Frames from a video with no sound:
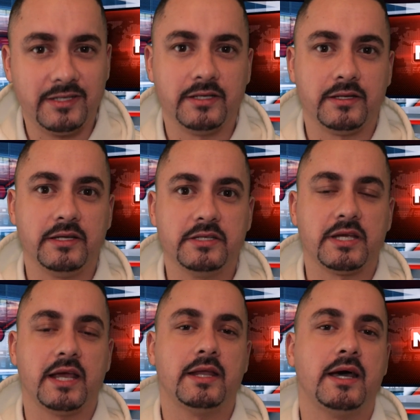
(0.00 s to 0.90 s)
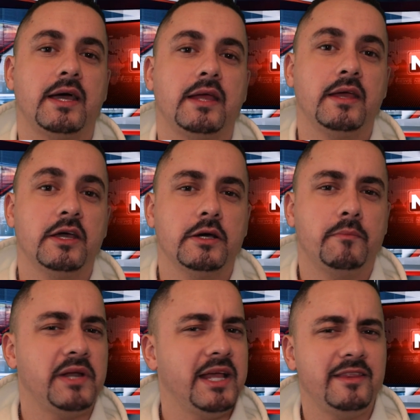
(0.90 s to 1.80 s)
attorneys and I
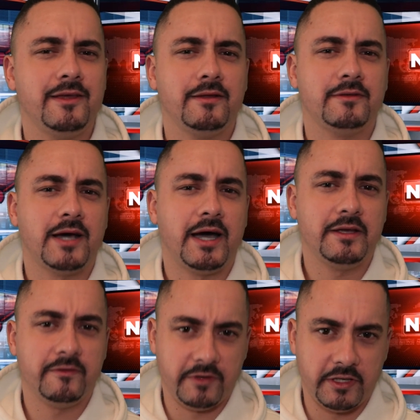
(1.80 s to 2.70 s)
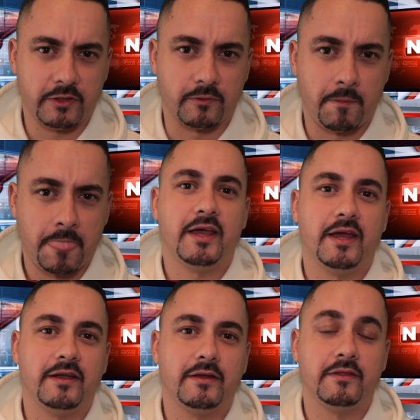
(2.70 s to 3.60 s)
played the entire video
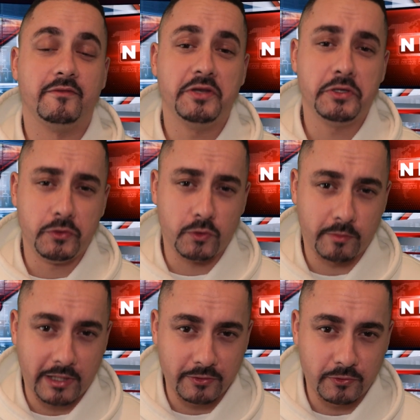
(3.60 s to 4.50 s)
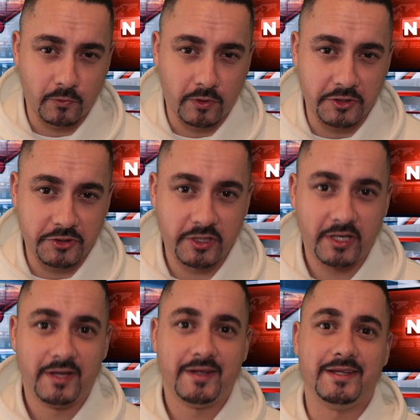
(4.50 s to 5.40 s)
and the video you're about to watch
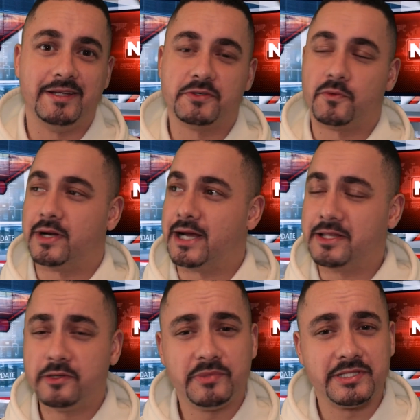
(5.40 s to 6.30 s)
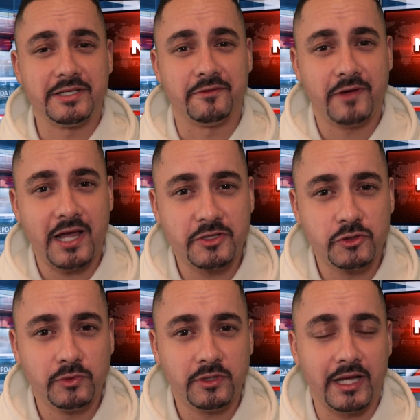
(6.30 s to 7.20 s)
is 100%
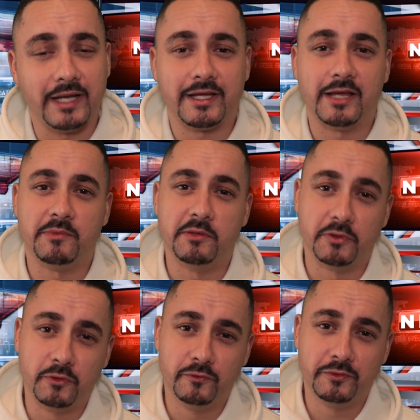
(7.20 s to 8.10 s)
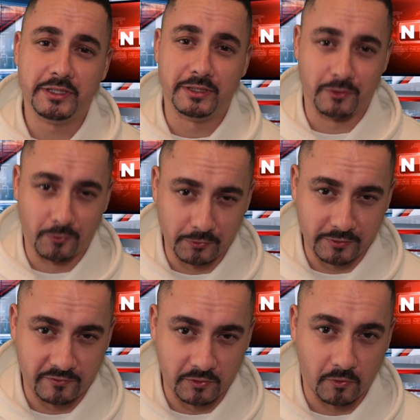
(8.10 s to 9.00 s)
factual and can be proven in a
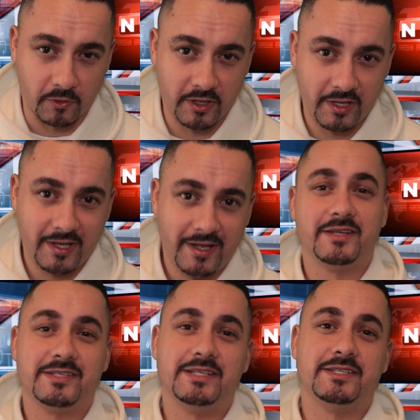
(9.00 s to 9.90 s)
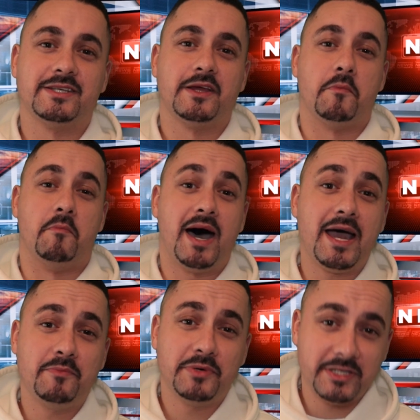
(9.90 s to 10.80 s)
court of law. This is
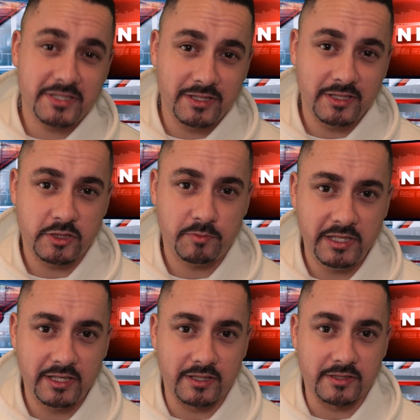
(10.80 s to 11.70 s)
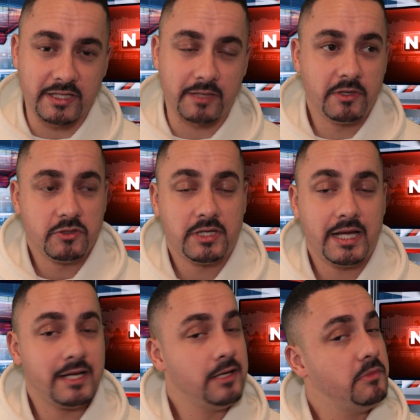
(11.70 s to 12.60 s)
my personal experience and most
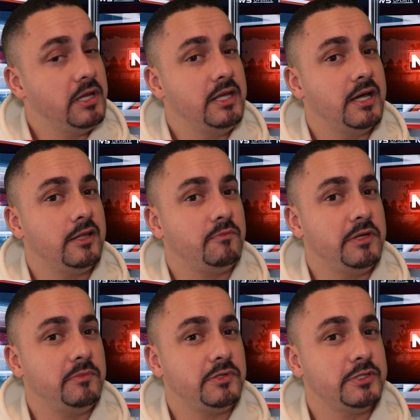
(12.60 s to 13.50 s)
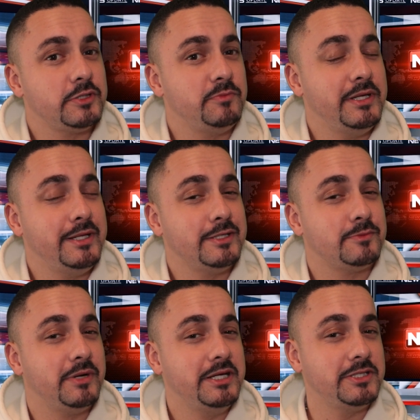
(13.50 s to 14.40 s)
likely many other people's
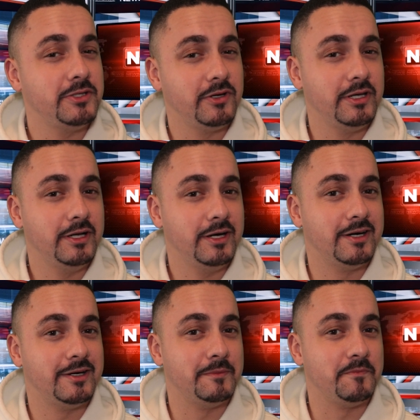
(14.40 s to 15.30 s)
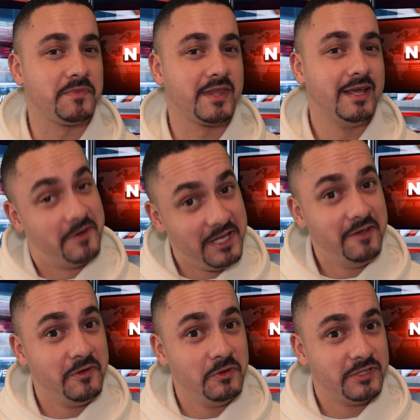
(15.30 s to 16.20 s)
experience based on um,
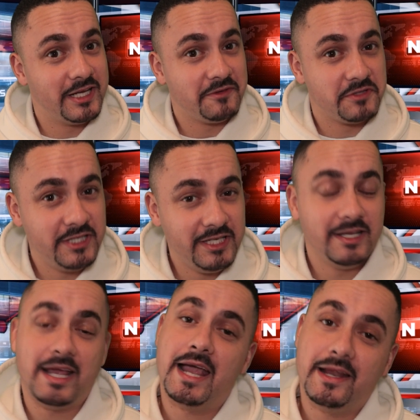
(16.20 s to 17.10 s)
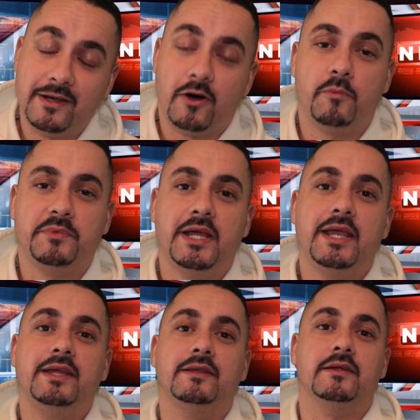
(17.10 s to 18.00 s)
reviews that I've seen and
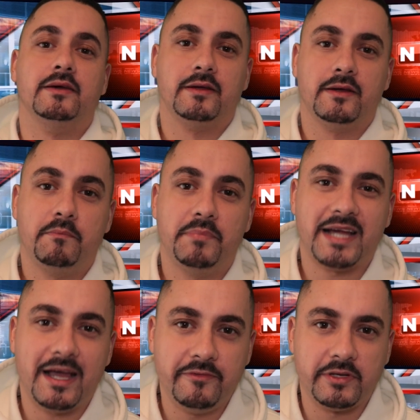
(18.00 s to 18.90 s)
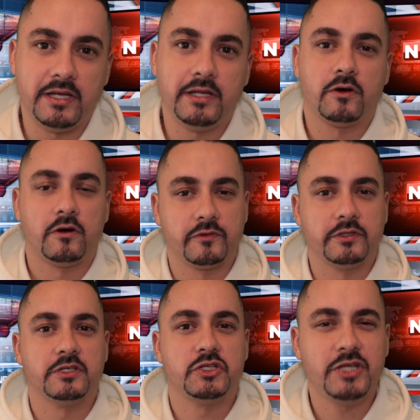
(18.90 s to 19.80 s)
obtained privately
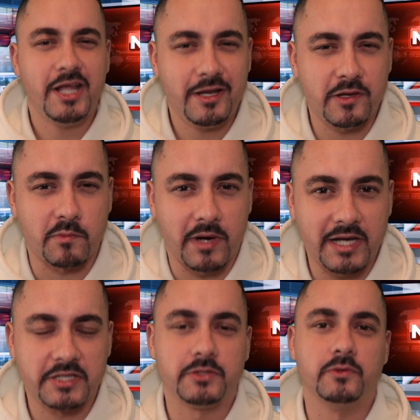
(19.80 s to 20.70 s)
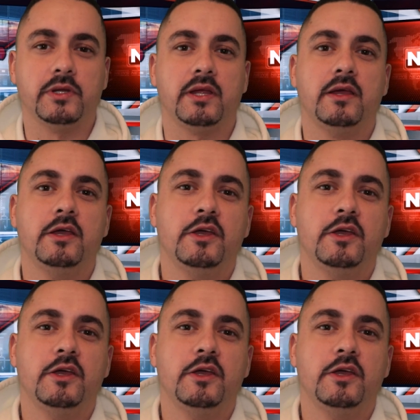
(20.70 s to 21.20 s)
after sharing my story.